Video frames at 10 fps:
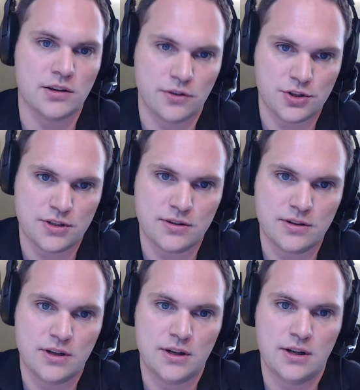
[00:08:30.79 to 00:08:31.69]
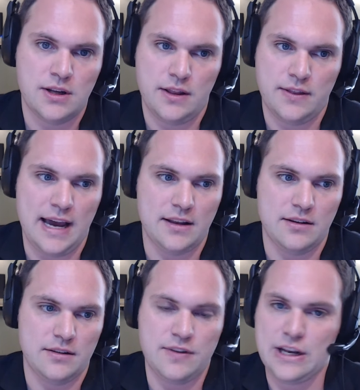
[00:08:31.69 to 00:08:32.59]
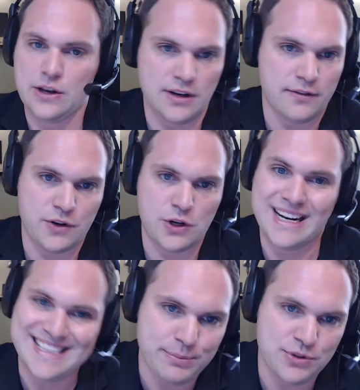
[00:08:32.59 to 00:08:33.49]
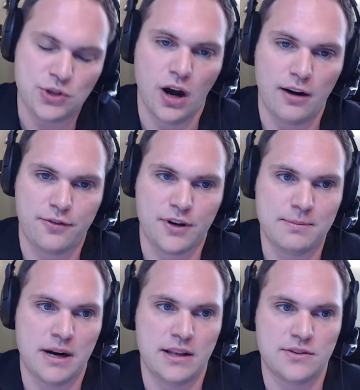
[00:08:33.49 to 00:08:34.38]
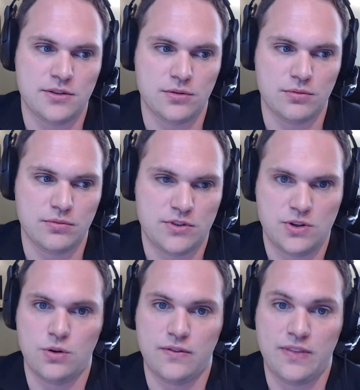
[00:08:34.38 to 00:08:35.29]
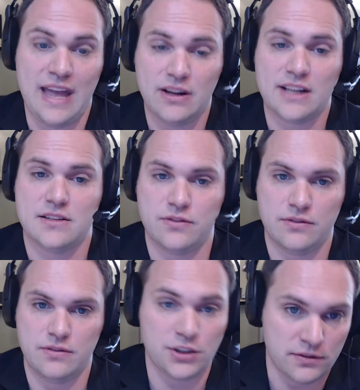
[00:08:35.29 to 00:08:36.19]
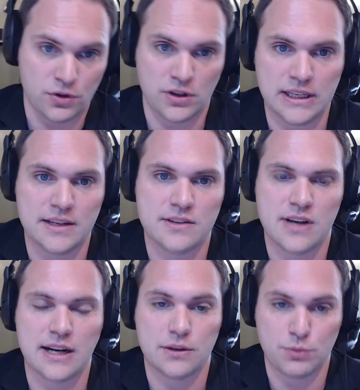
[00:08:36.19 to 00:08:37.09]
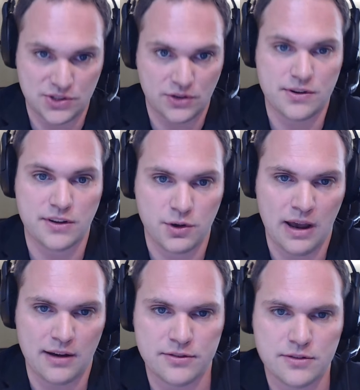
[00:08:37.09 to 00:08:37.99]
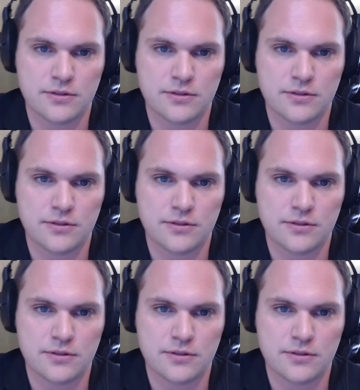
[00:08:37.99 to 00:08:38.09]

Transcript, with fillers: conversion that the videos are done for you? Any tips you can offer anybody to so they have lots of unconverted leads, how to get results like you have?